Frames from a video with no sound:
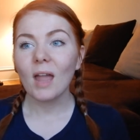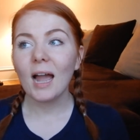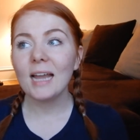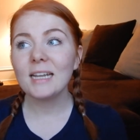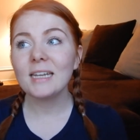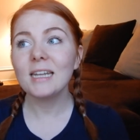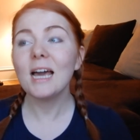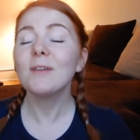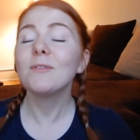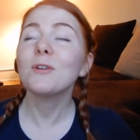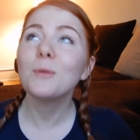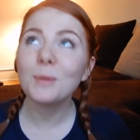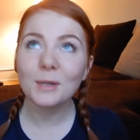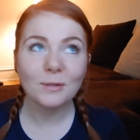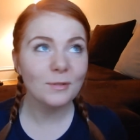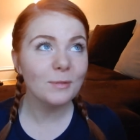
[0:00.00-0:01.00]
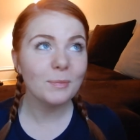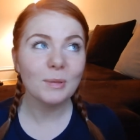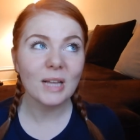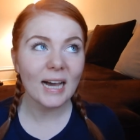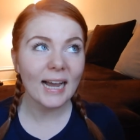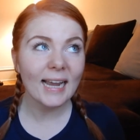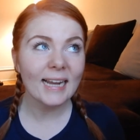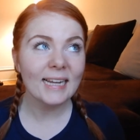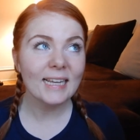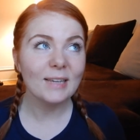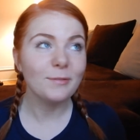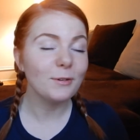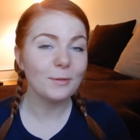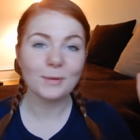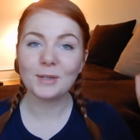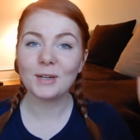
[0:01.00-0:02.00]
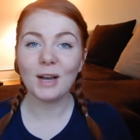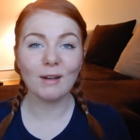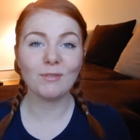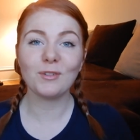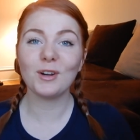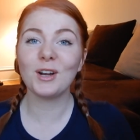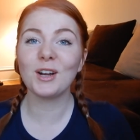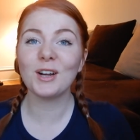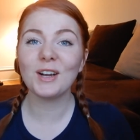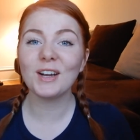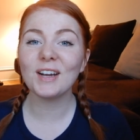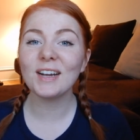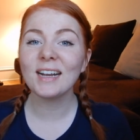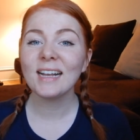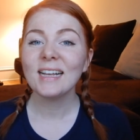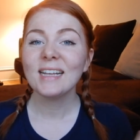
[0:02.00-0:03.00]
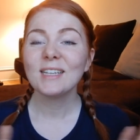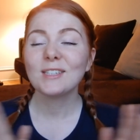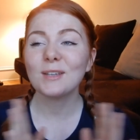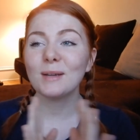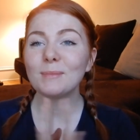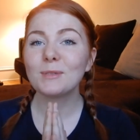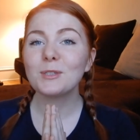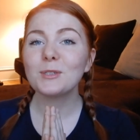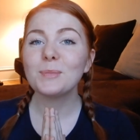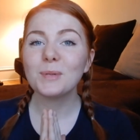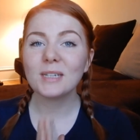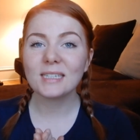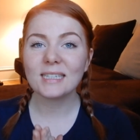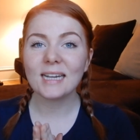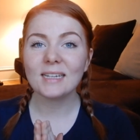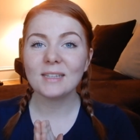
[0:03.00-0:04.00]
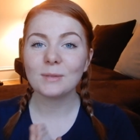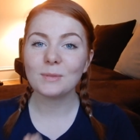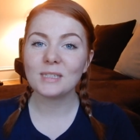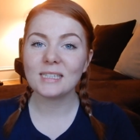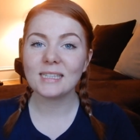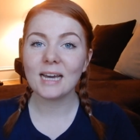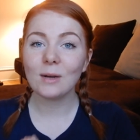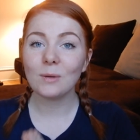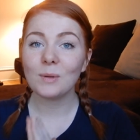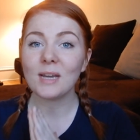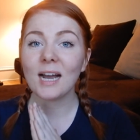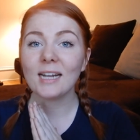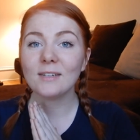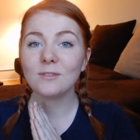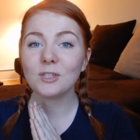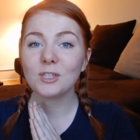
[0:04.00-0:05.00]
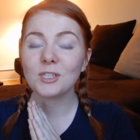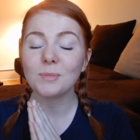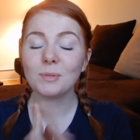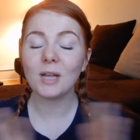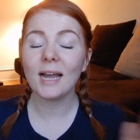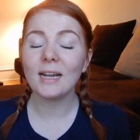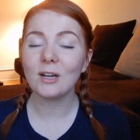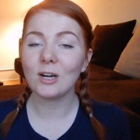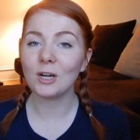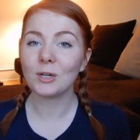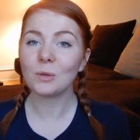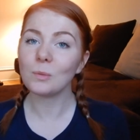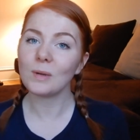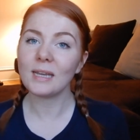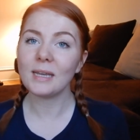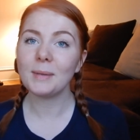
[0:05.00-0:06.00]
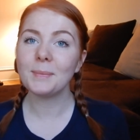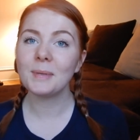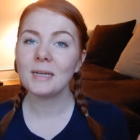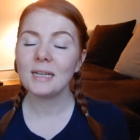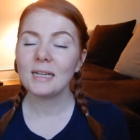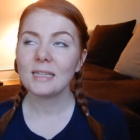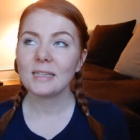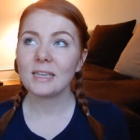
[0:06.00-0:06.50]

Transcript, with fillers: I never would have applied if it were not for her, so I'm super excited that we did that. We kind of just applied on a whim.